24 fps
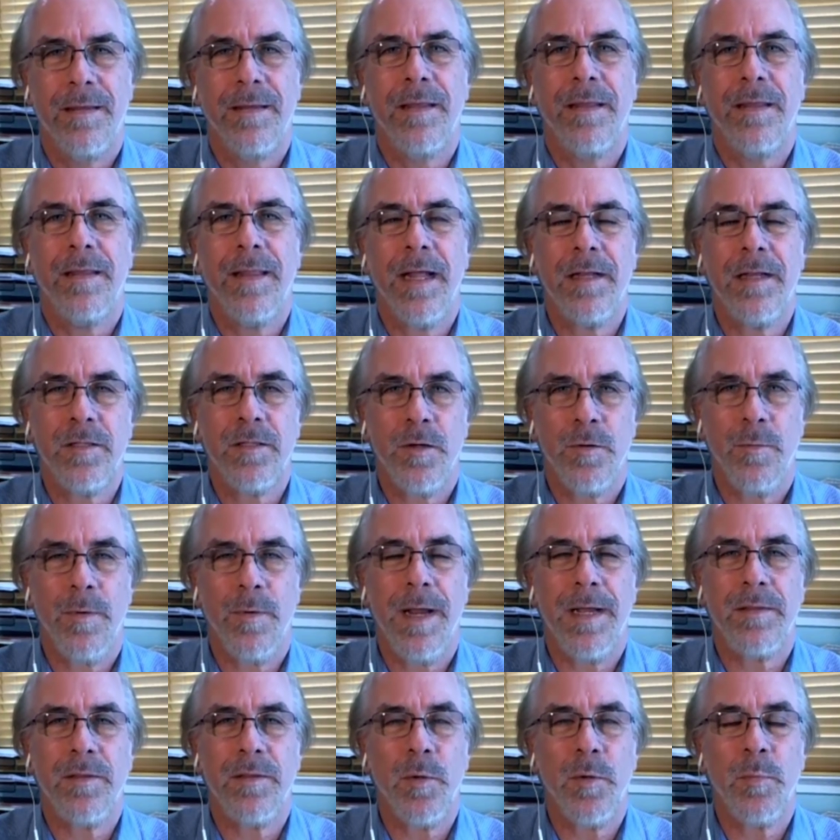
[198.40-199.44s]
That's
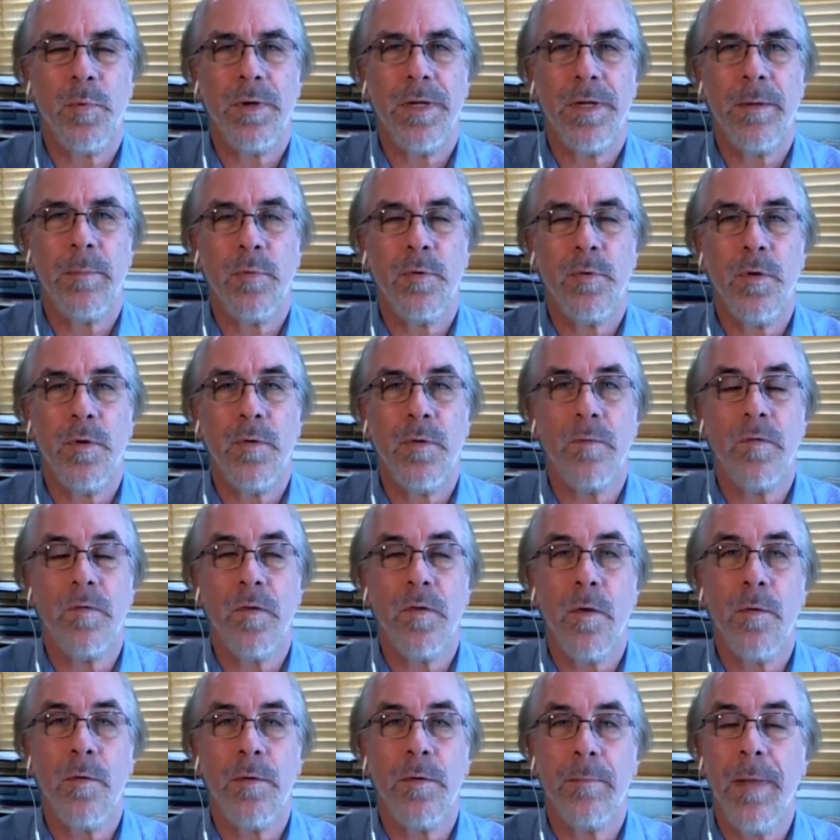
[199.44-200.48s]
correct. They're pre-approved.
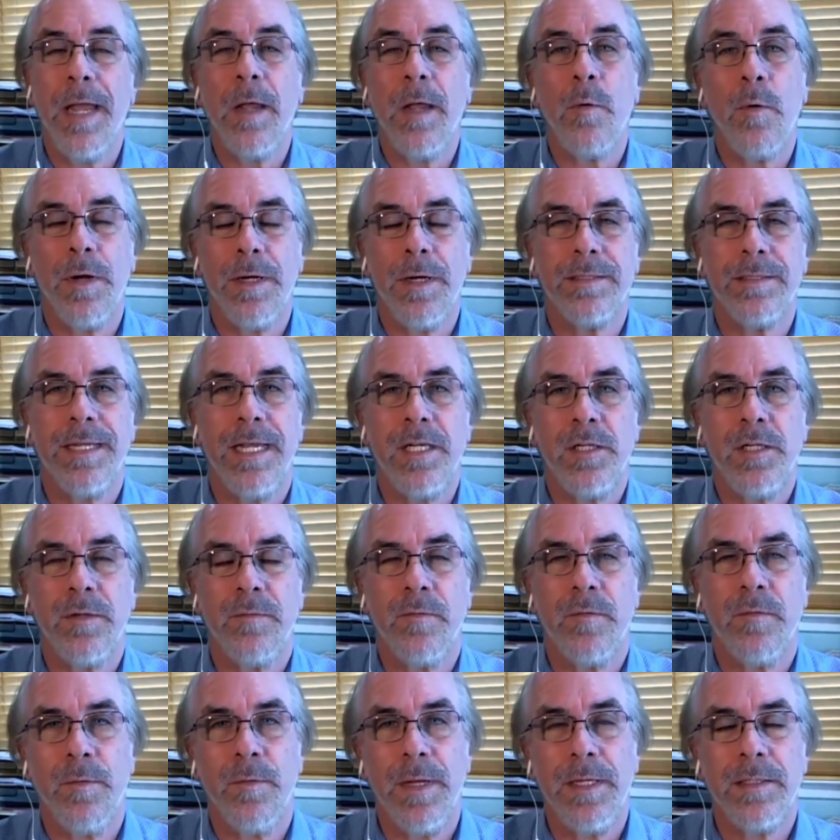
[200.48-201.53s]
So my organization,
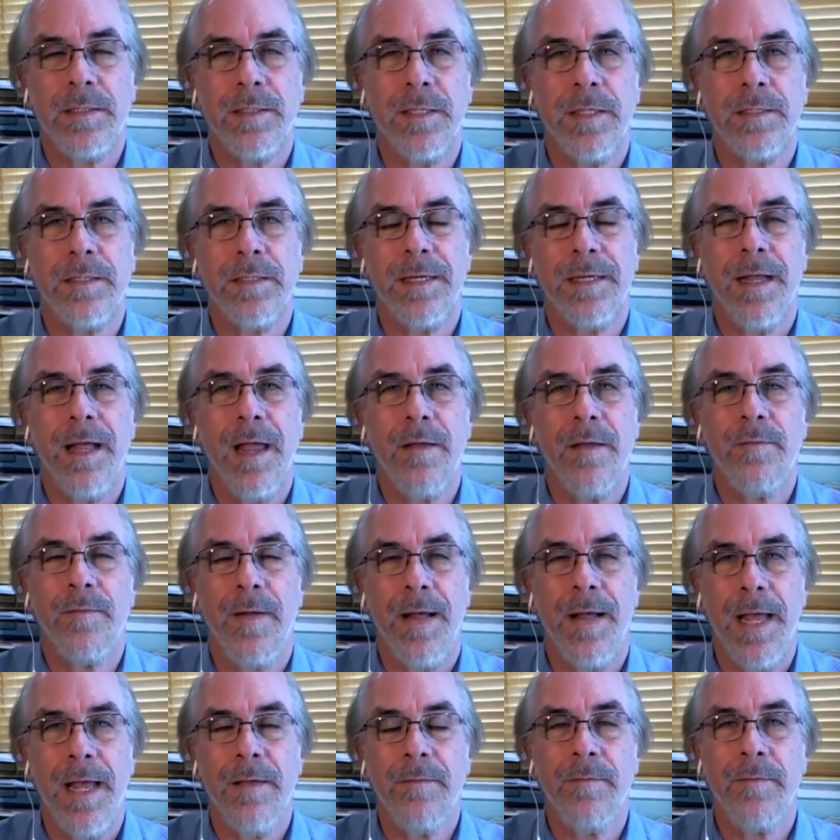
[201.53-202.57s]
for instance, at
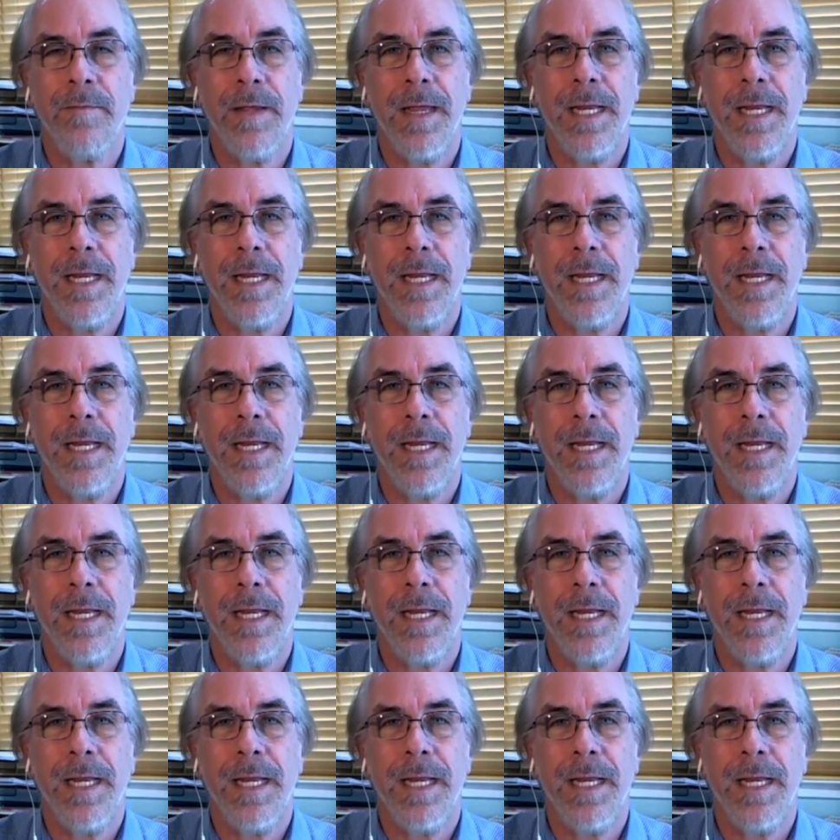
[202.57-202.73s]
Highfive,